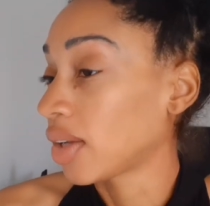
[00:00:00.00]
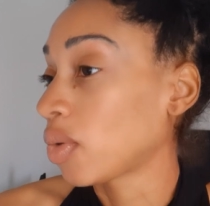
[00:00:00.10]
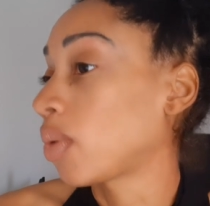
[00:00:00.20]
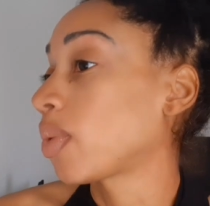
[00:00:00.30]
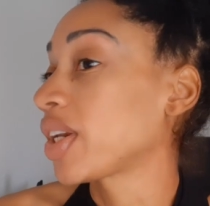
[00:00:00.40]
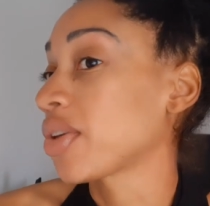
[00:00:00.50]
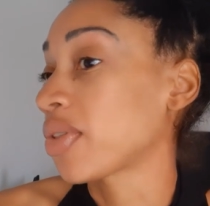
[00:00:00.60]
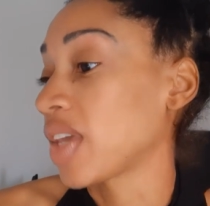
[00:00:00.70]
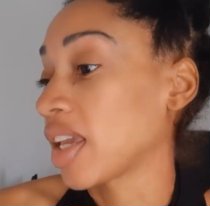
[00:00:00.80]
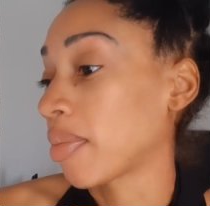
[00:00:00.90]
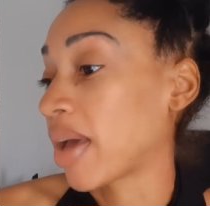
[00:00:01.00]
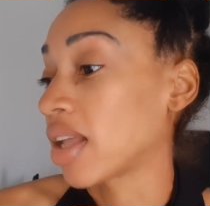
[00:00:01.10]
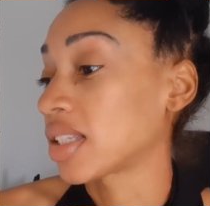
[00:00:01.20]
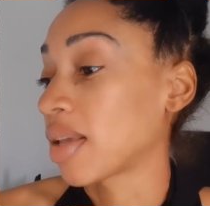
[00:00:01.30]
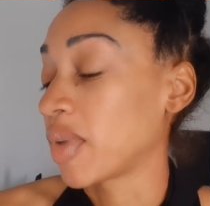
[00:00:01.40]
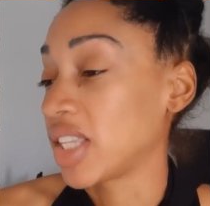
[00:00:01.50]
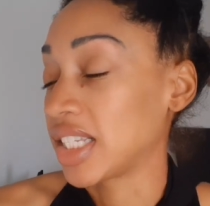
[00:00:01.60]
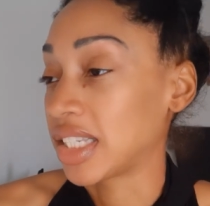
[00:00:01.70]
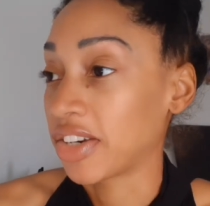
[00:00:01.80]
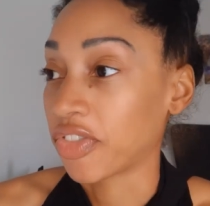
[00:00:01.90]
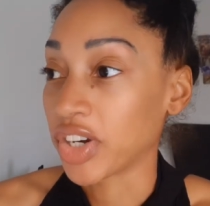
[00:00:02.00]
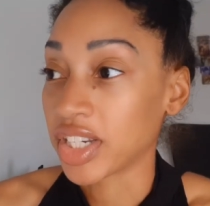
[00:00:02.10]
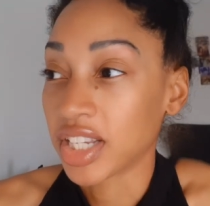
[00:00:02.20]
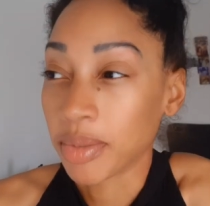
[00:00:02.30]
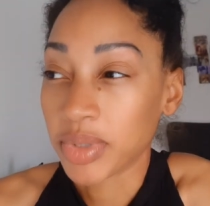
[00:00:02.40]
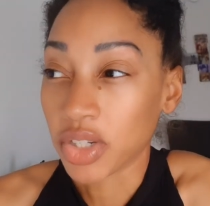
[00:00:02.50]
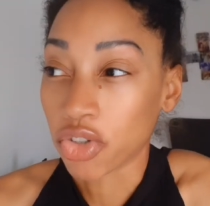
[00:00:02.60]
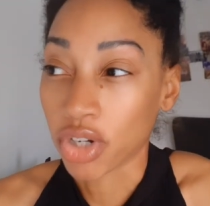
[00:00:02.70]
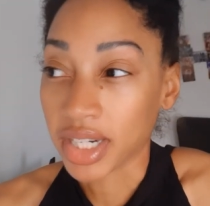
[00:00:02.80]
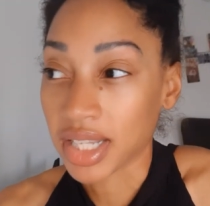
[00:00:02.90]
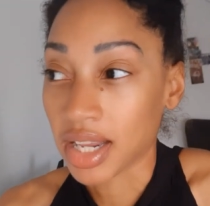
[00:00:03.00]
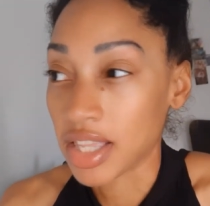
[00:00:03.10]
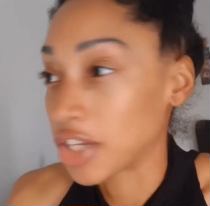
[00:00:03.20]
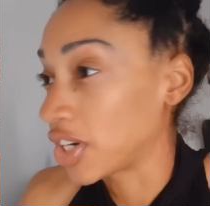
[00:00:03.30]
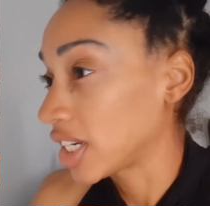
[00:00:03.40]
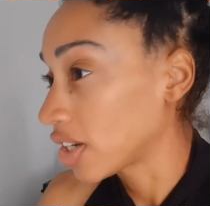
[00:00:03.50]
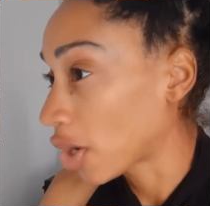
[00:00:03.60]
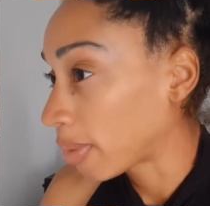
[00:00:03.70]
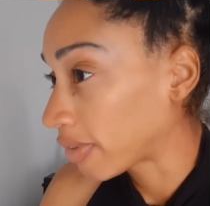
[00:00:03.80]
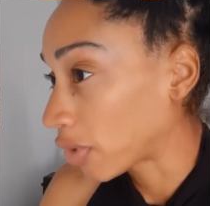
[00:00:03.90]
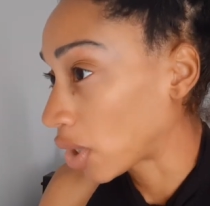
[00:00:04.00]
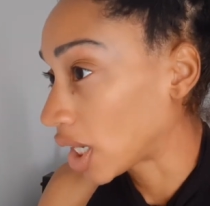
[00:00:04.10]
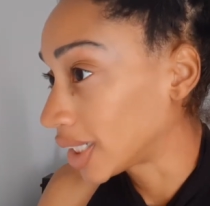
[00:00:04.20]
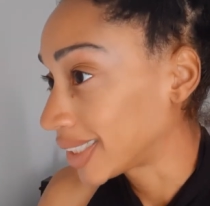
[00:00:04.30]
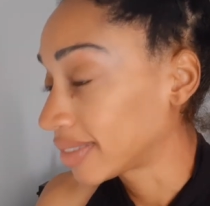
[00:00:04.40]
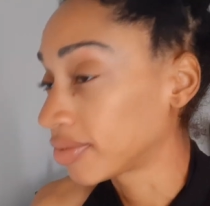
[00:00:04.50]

Well, what do you think about some of these different tips and tricks? Anything you didn't know before?